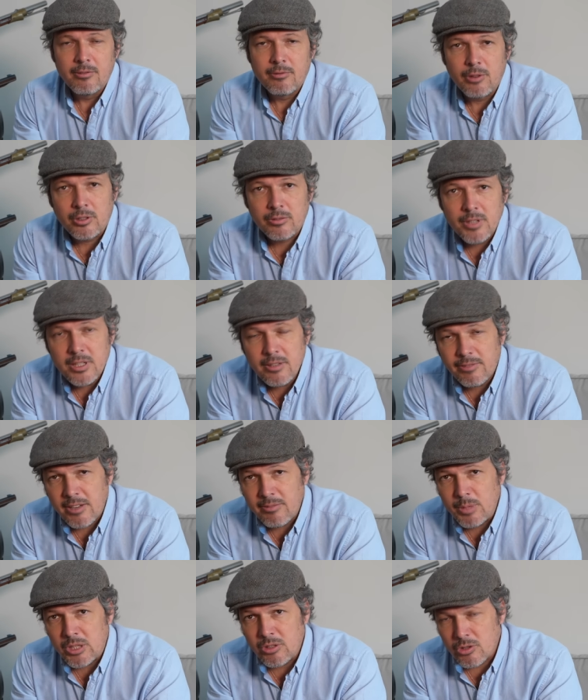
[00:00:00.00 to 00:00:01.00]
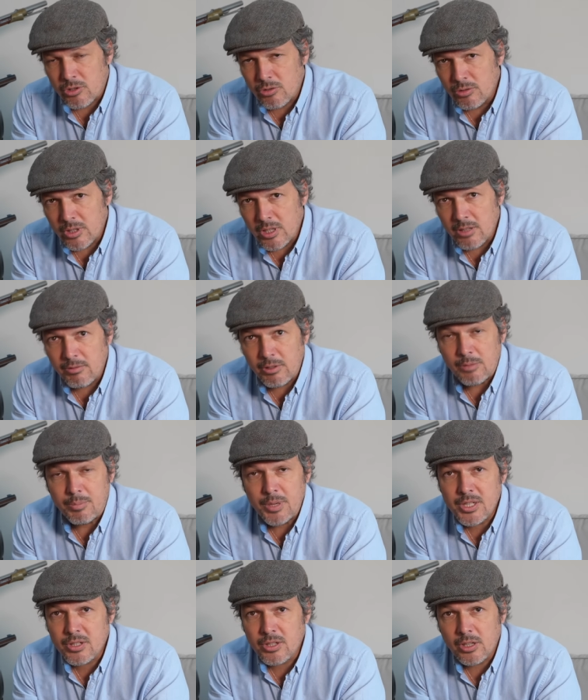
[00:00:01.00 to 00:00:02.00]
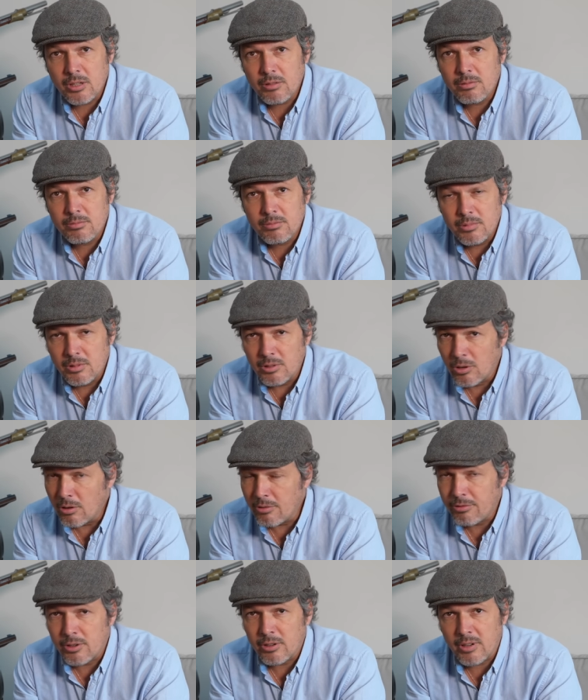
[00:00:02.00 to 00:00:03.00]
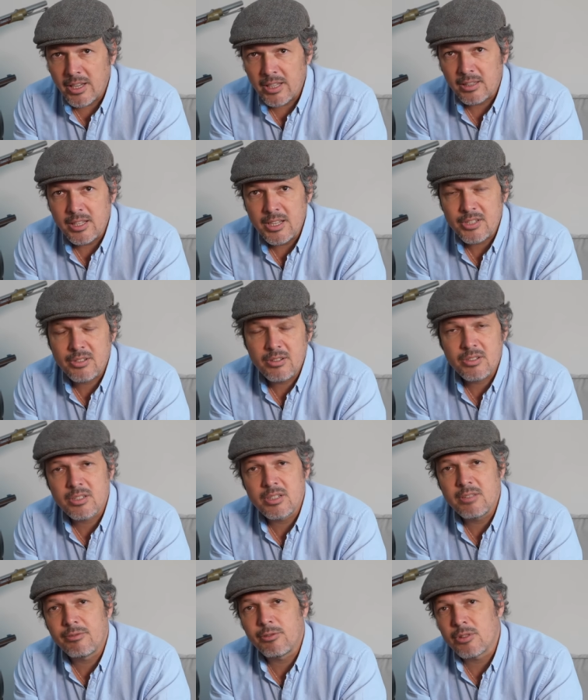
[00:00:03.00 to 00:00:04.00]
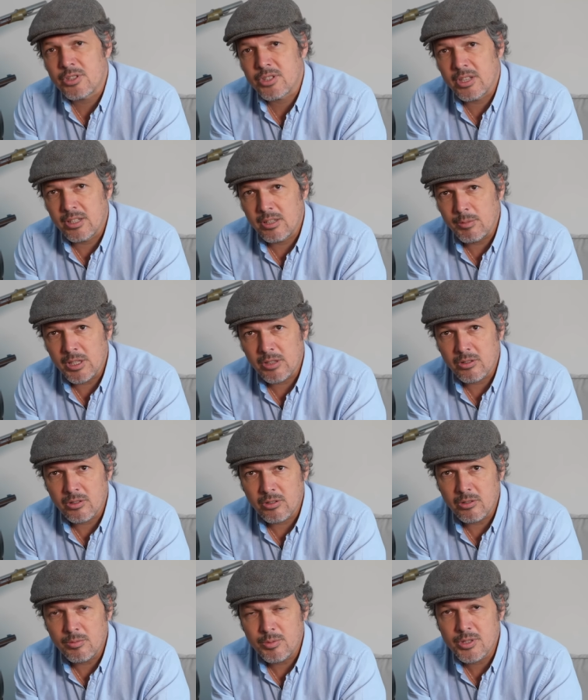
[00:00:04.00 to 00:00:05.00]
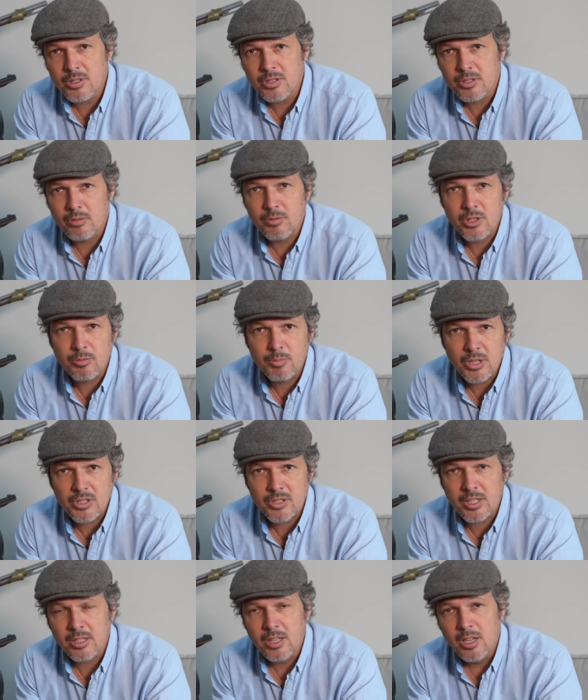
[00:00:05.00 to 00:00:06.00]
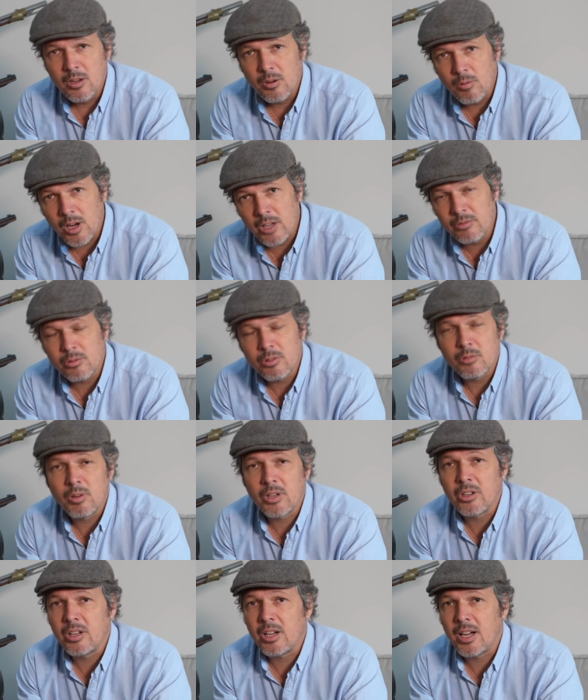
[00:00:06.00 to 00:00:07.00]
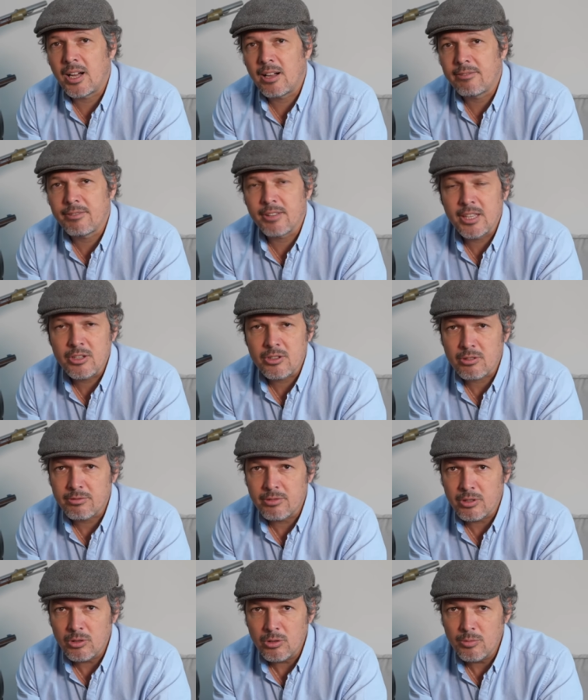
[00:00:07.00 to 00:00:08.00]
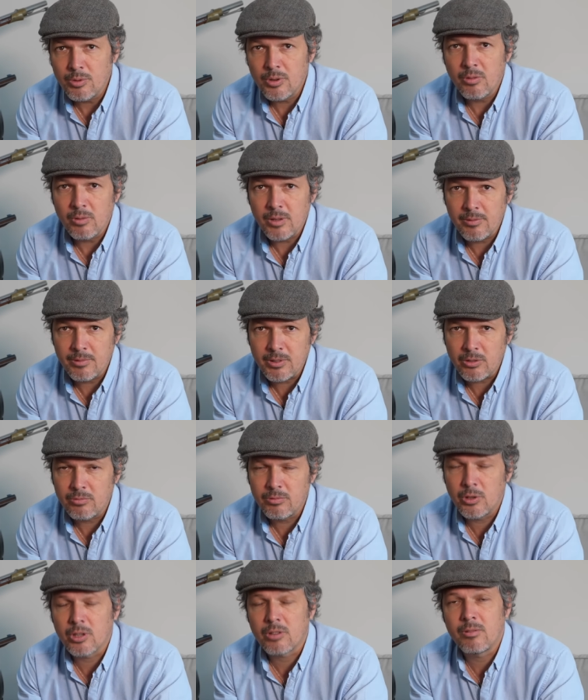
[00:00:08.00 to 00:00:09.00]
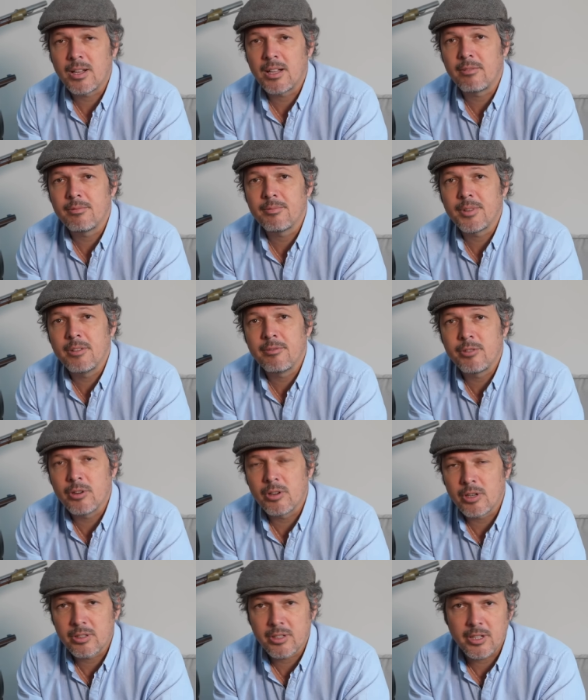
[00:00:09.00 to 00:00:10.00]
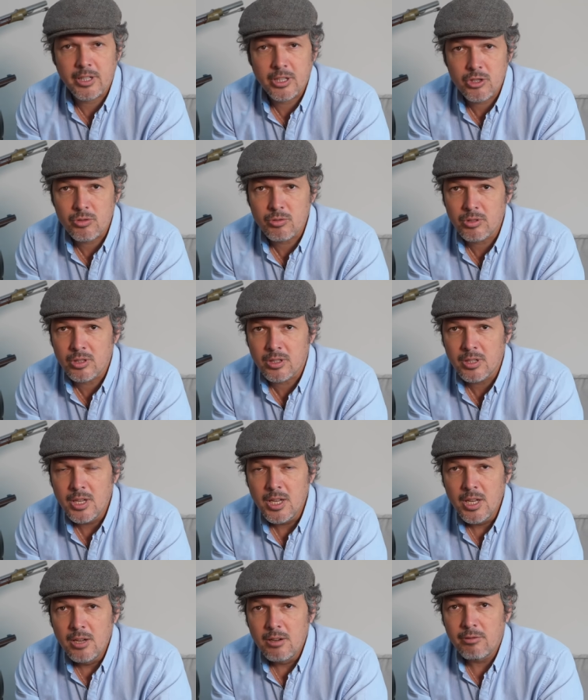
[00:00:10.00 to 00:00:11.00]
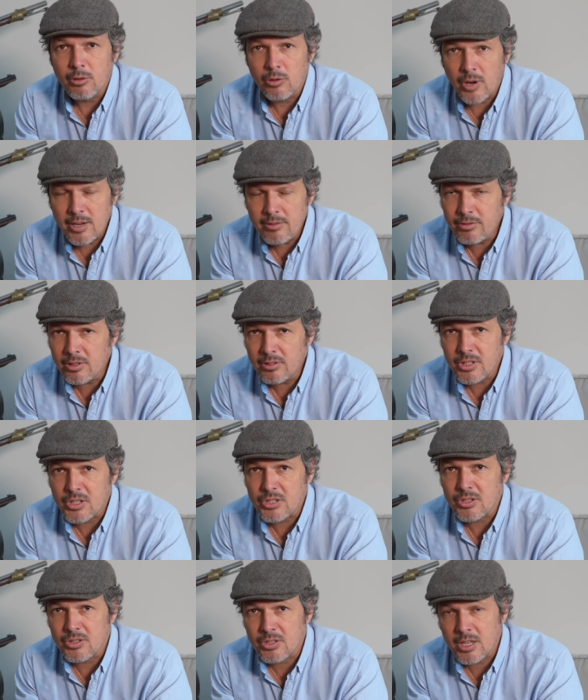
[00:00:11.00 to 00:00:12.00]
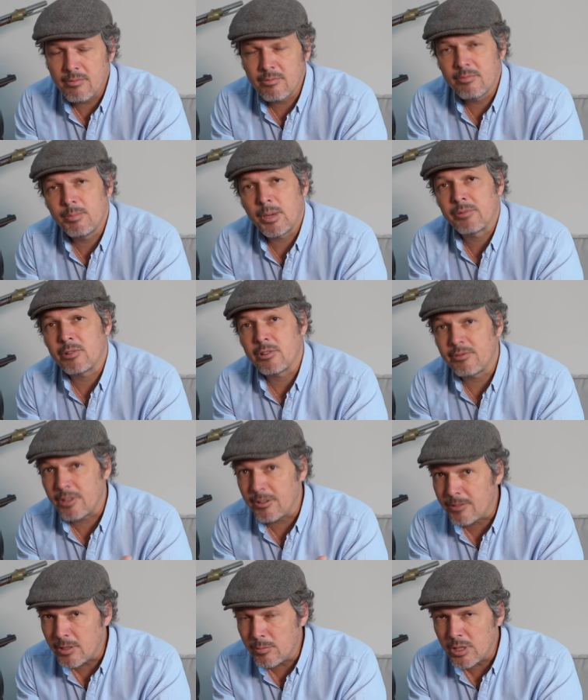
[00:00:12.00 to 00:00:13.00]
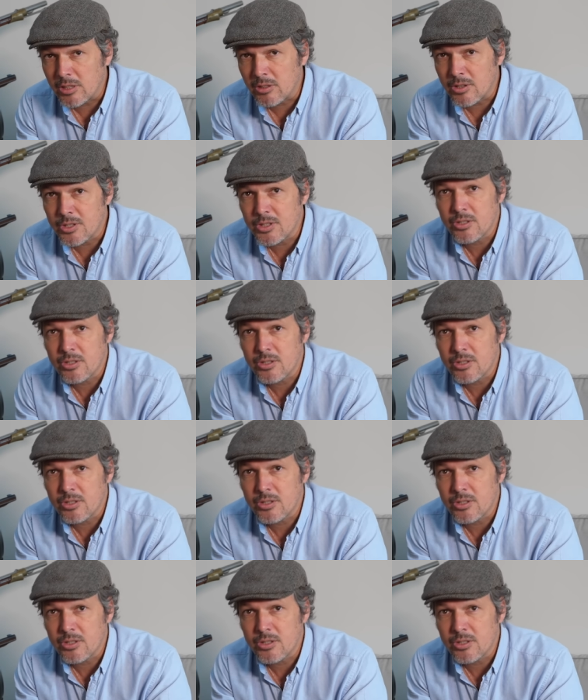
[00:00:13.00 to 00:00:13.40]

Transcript: For 25 meter shooting with a pistol, go for at least 3-4 centimeter groups. So which means that one or one and a half inch of a group will work well if you are a target shooter. For rifle, this is the same, but for 50 meters.